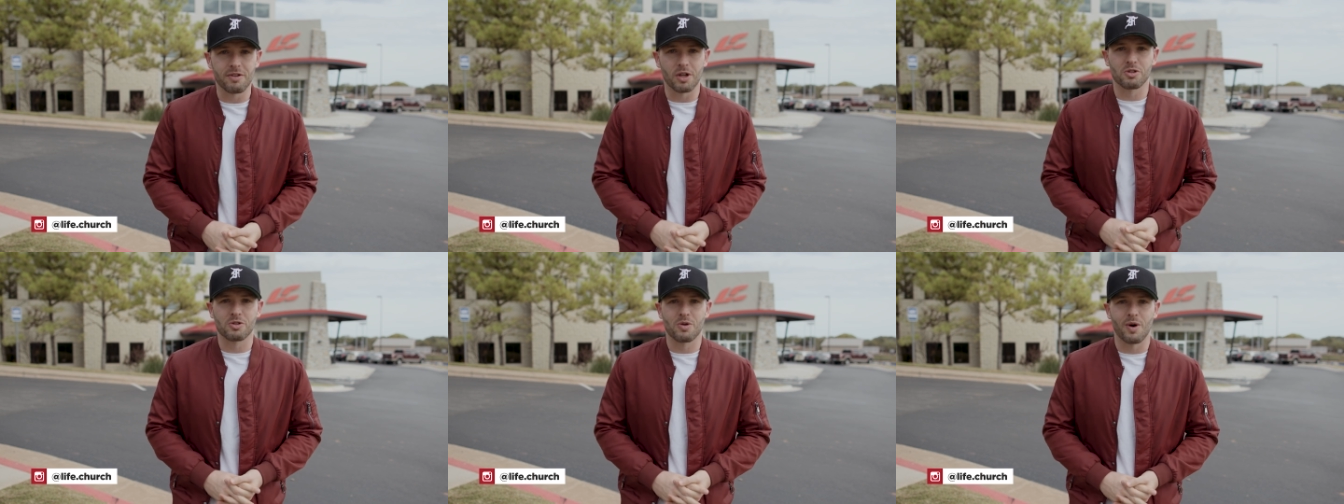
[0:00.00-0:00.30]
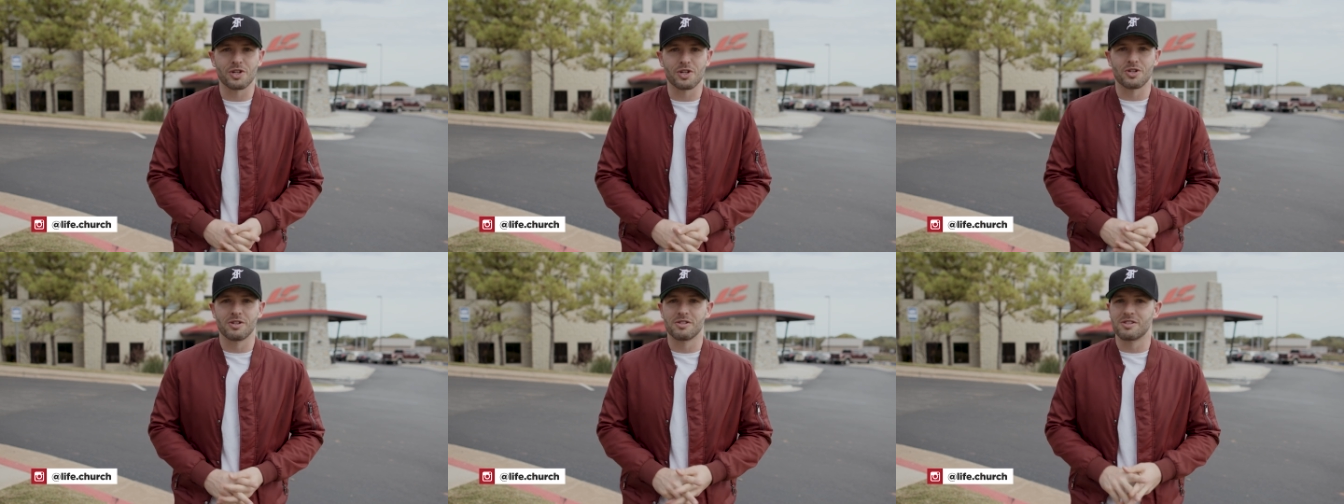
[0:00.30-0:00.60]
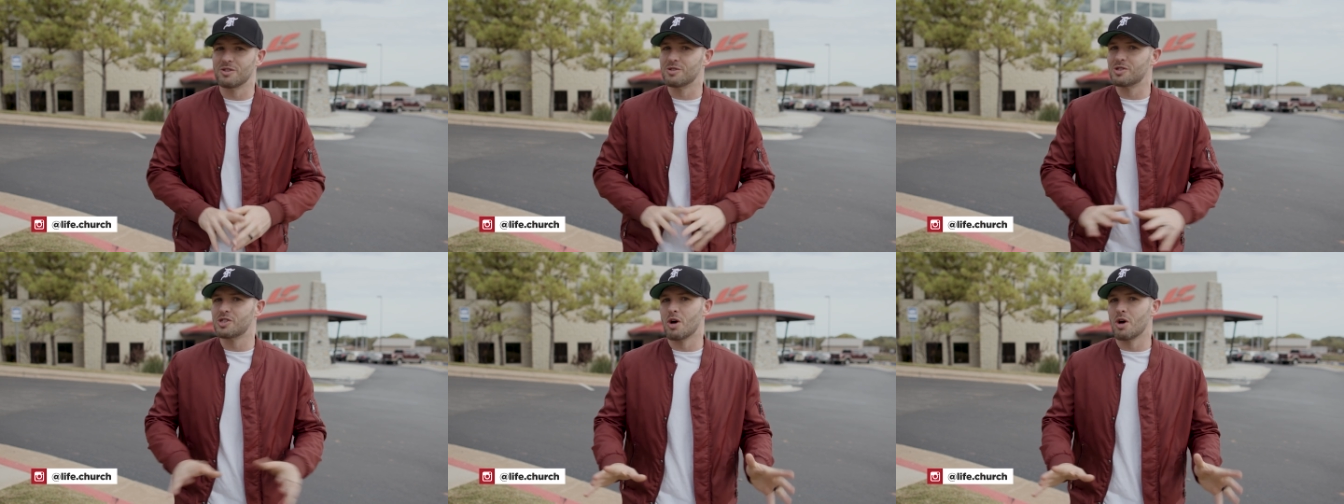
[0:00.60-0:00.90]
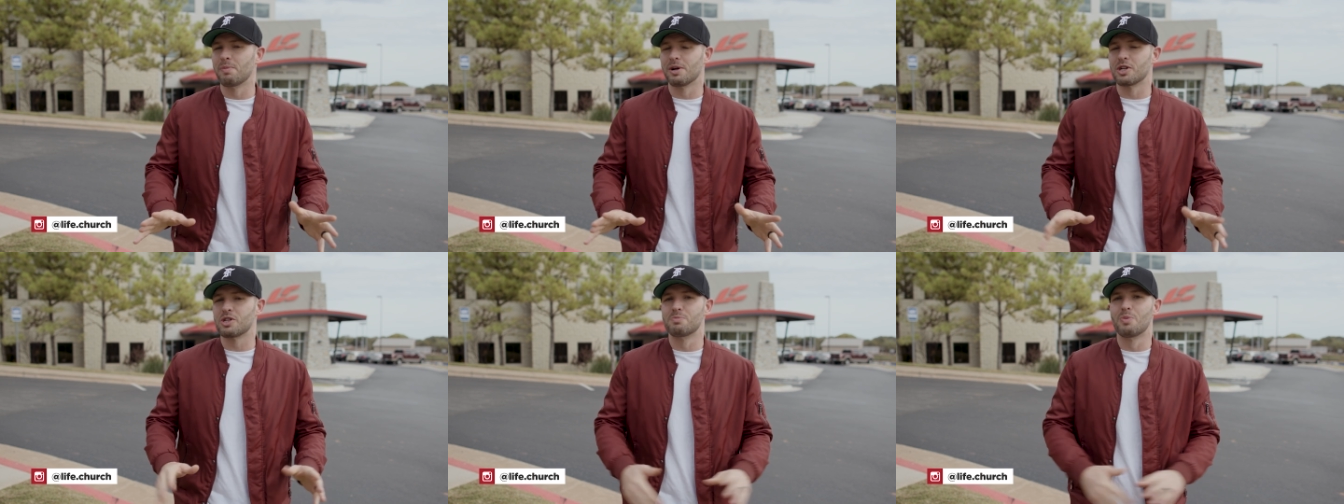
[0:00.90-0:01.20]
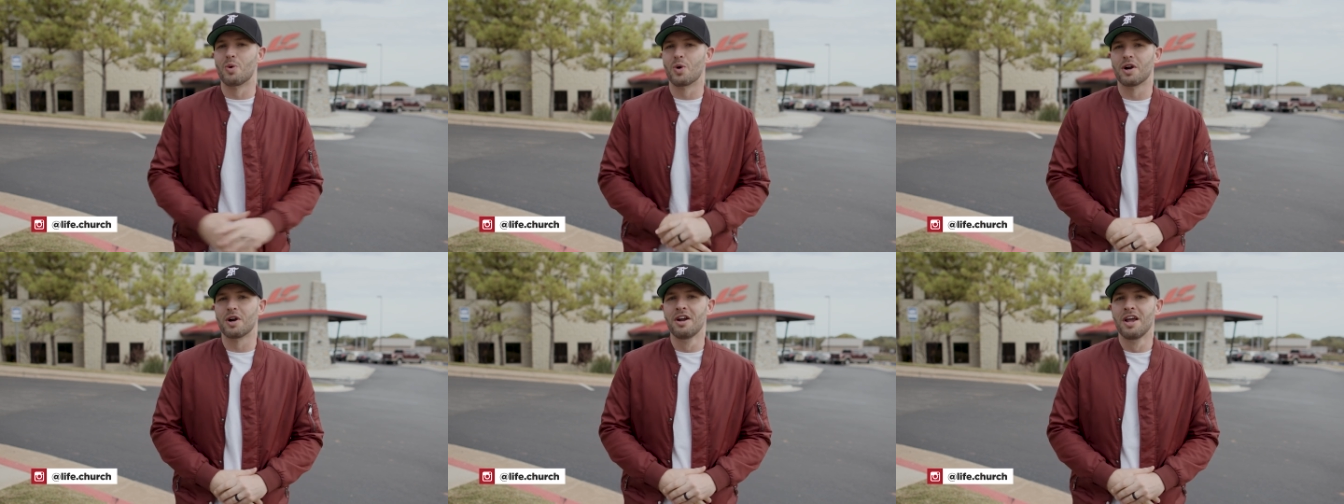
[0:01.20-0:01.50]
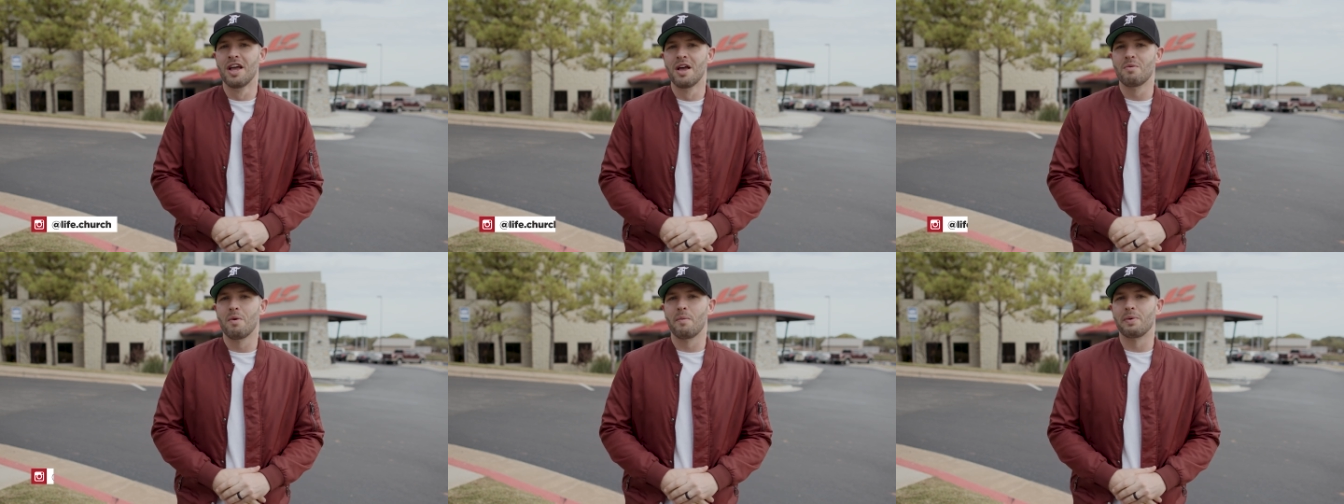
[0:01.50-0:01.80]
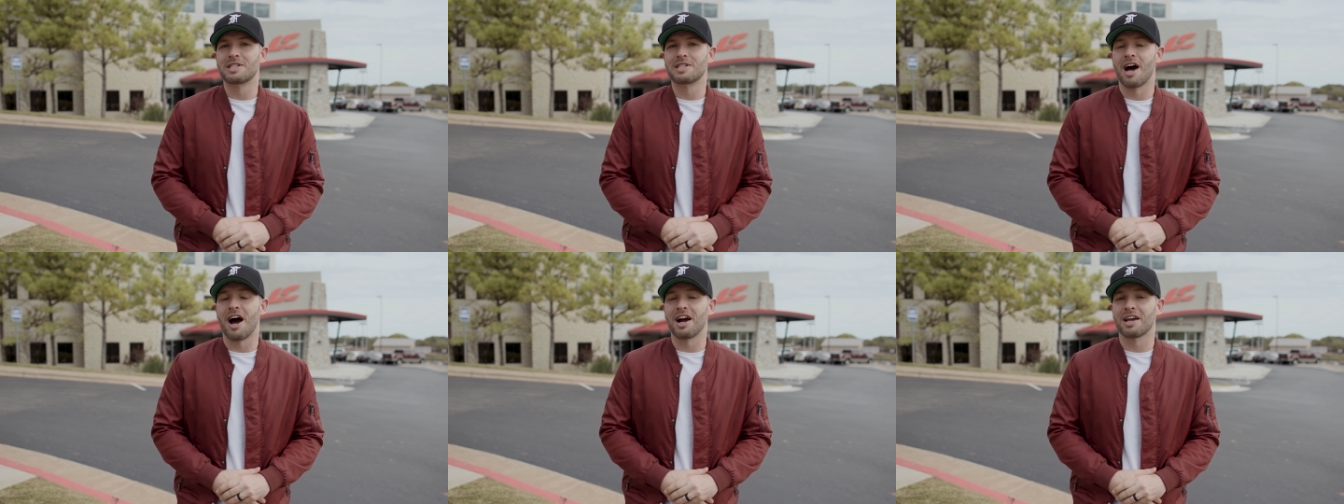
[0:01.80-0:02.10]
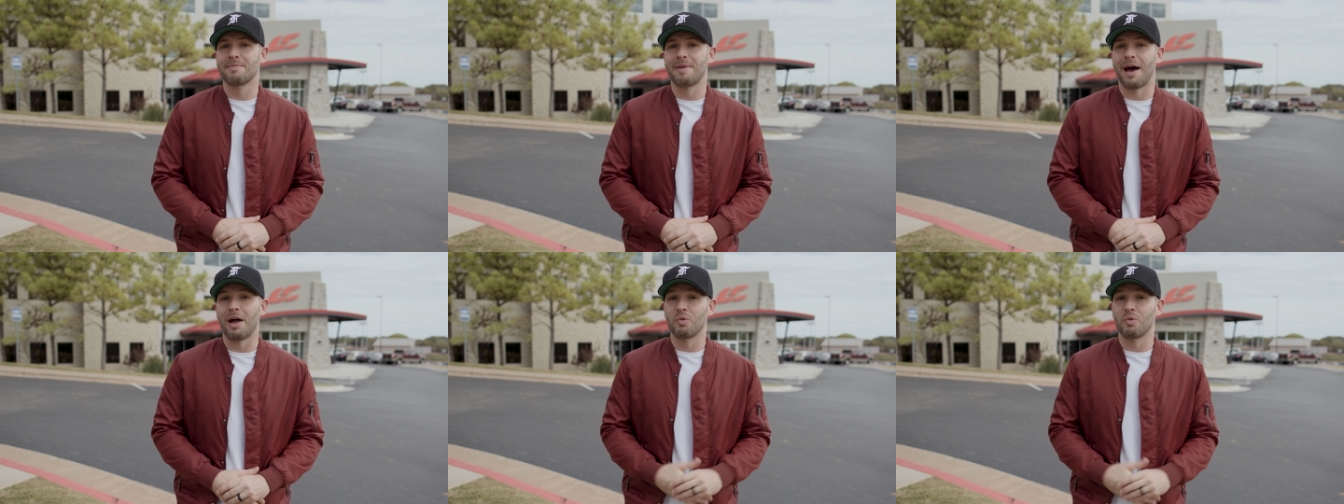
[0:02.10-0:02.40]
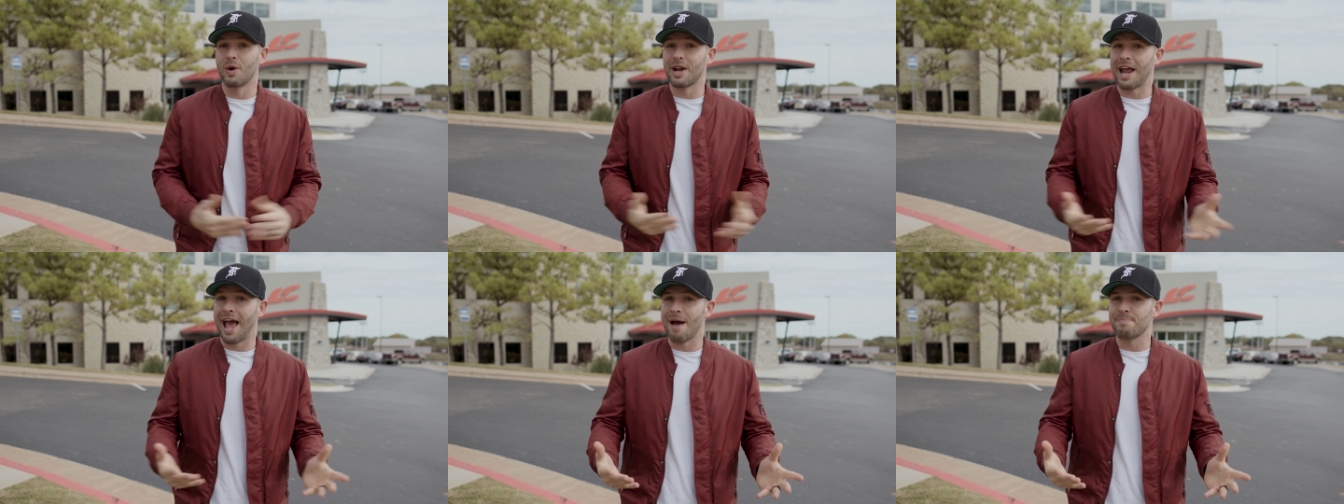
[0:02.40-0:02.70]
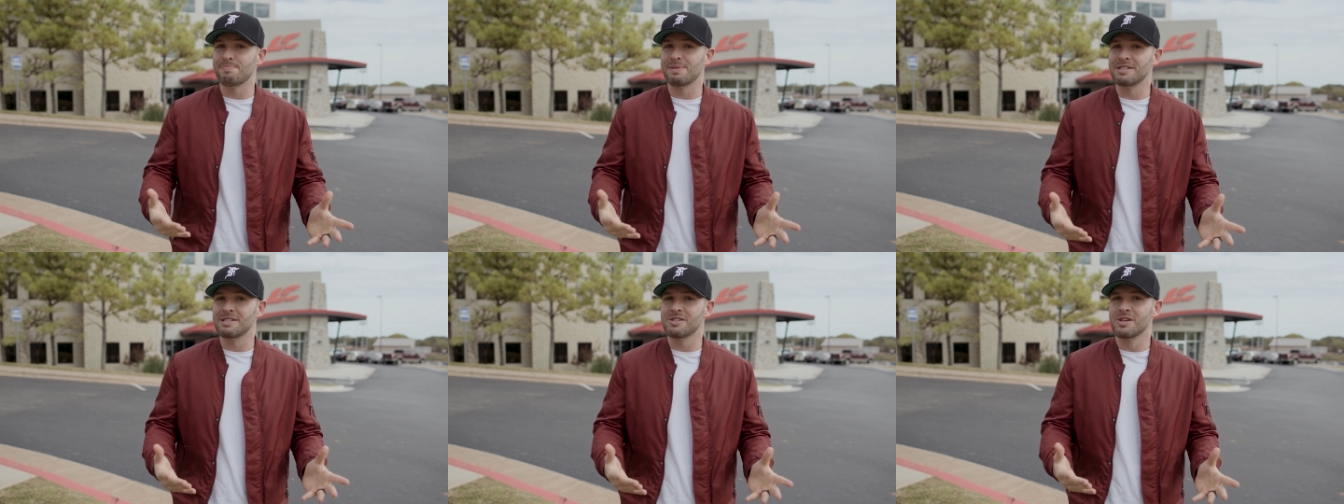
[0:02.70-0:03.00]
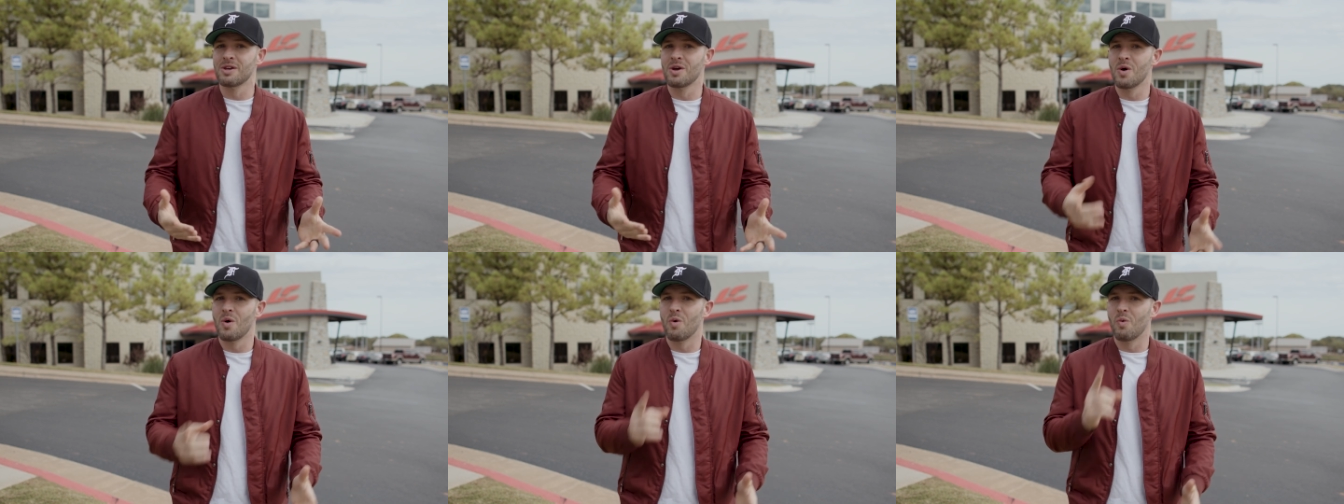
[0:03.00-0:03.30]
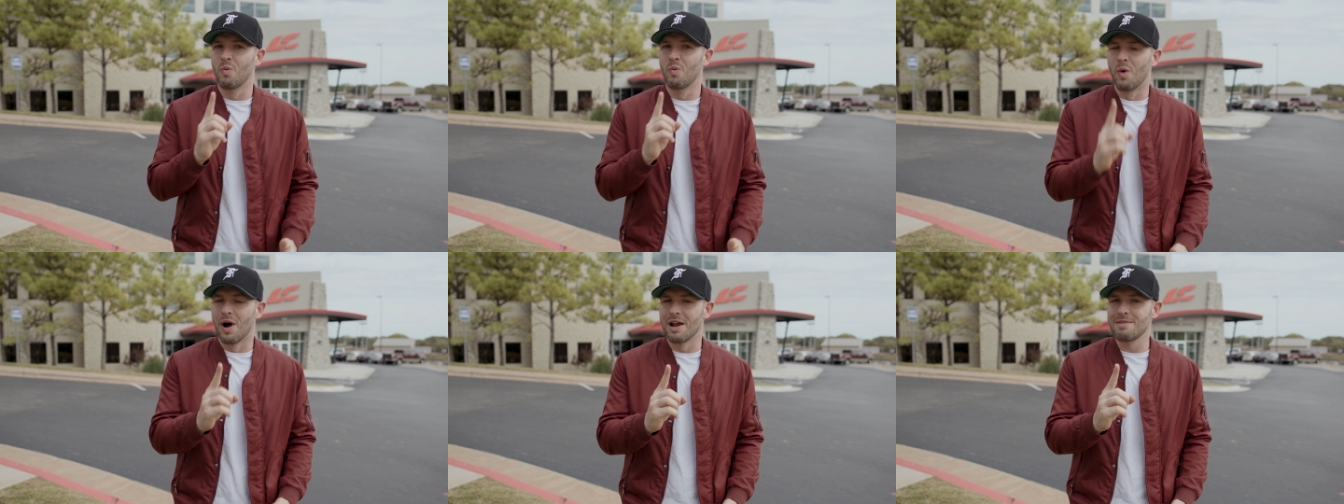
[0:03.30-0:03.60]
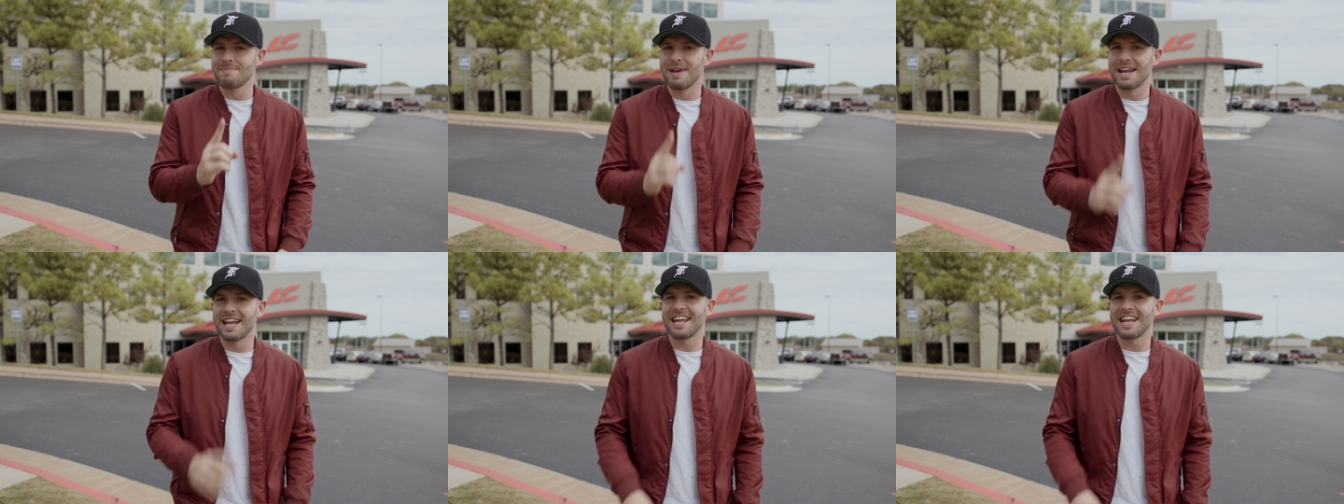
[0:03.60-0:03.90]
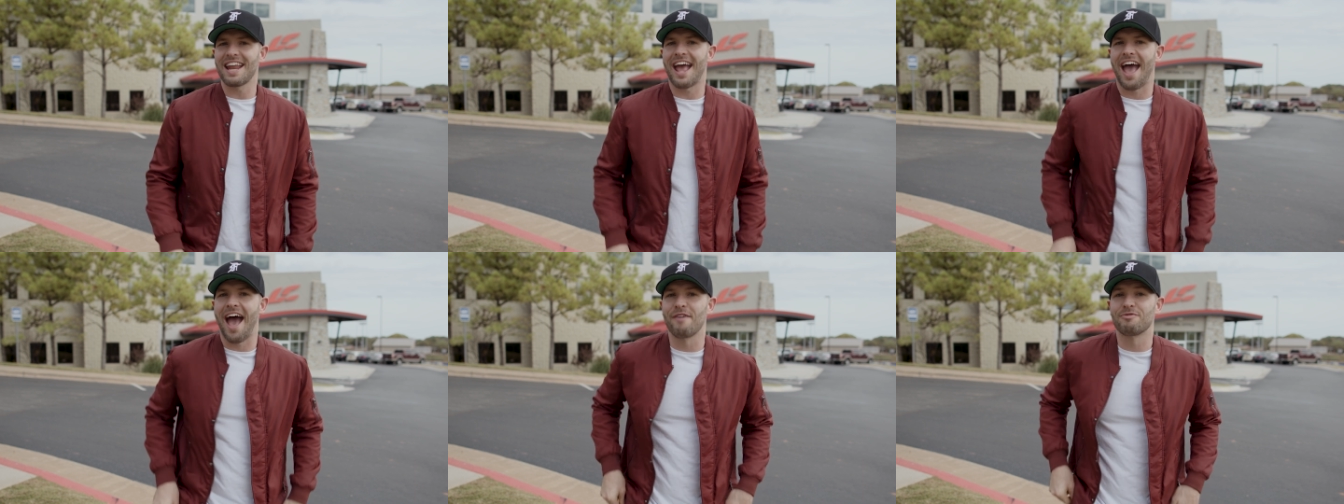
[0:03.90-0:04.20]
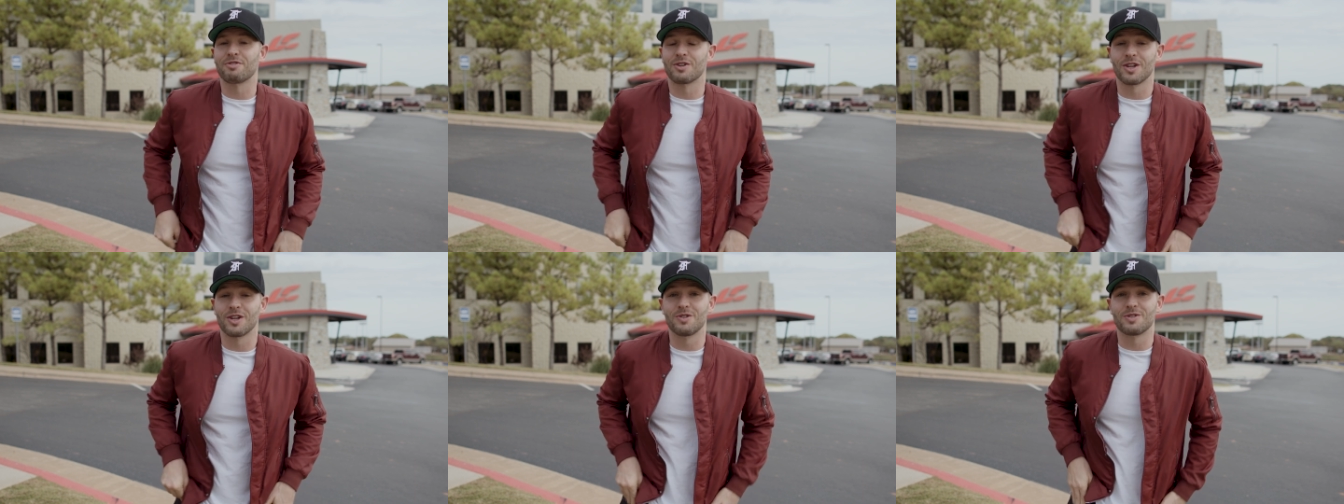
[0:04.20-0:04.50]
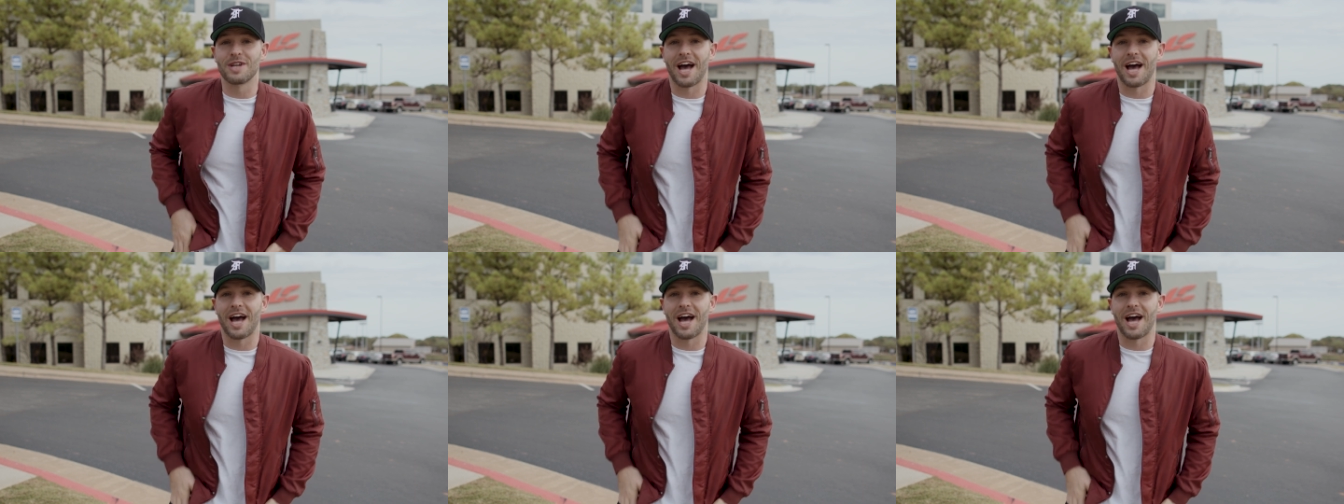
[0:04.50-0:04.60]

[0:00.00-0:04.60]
those questions and so much more when we talk about what happens one minute after you